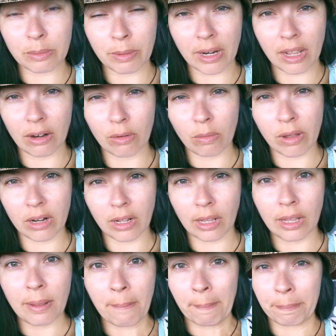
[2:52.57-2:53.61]
but I don't want
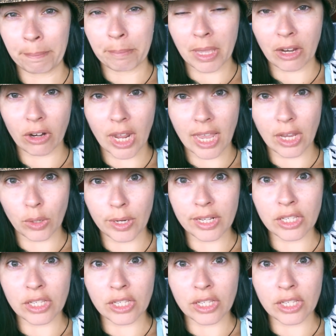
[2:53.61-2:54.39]
to make her angry.